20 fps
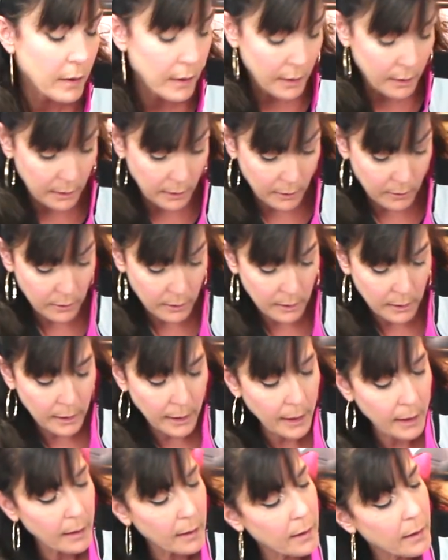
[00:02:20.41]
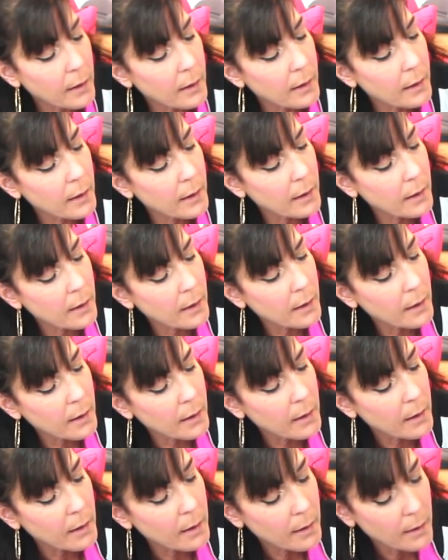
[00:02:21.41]
a little click,
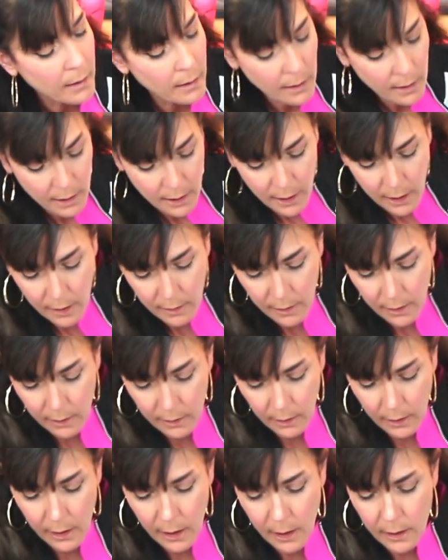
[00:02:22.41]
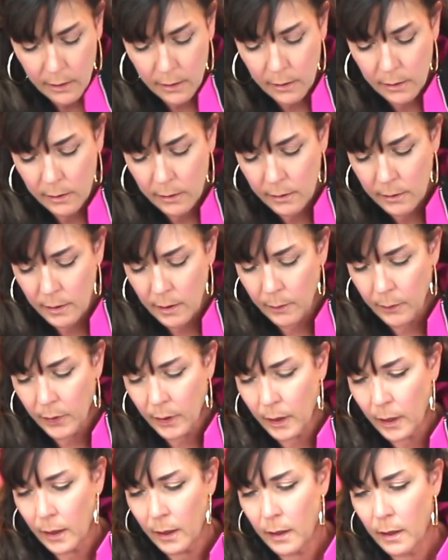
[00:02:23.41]
and then the gun
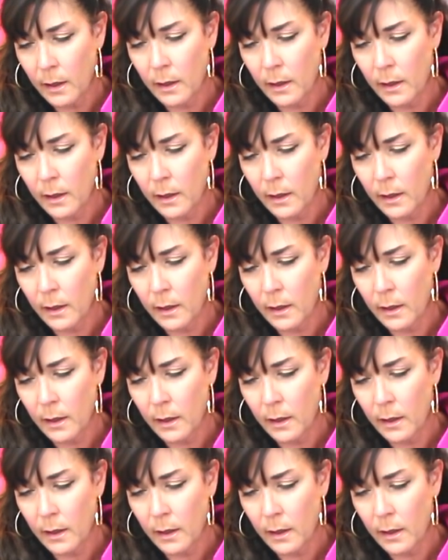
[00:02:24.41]
simply